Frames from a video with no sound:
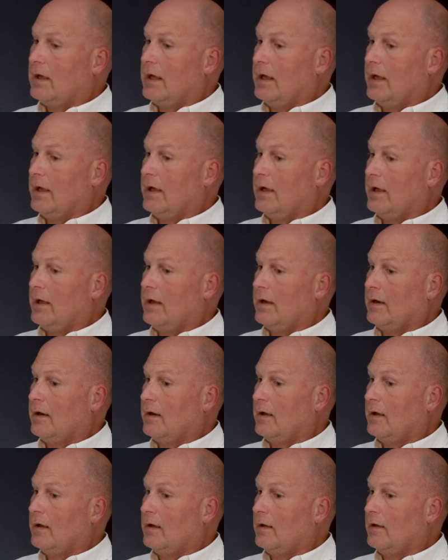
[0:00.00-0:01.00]

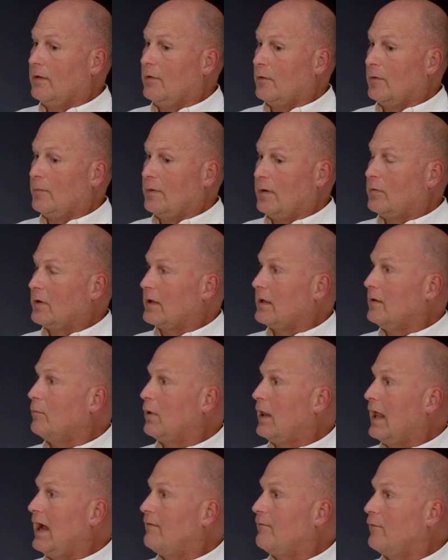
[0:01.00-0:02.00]
and the Republican
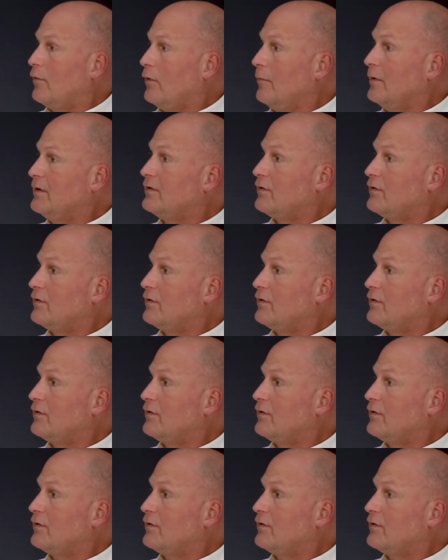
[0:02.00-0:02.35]
platform